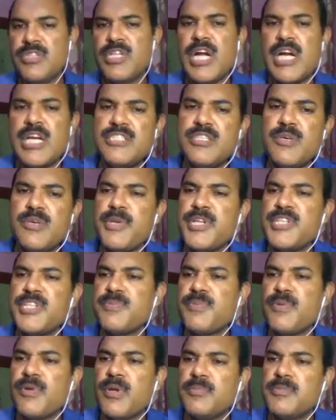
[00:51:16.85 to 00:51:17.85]
That is the
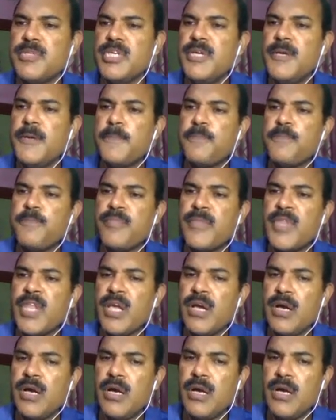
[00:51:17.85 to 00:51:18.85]
principle of the
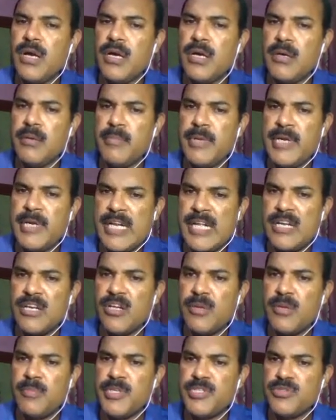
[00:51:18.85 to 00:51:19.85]
uh,
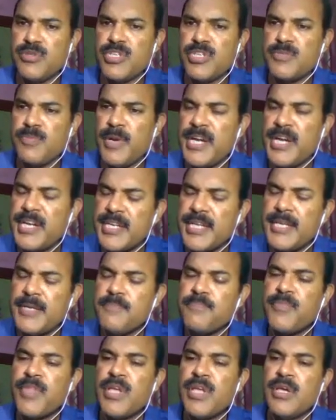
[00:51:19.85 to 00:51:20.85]
median nerve injury
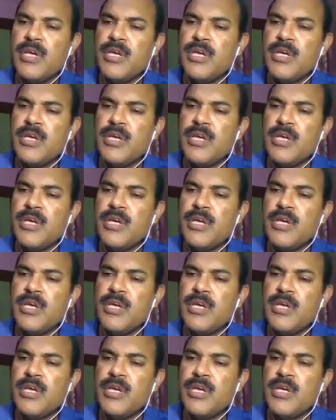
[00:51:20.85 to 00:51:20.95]
splinting.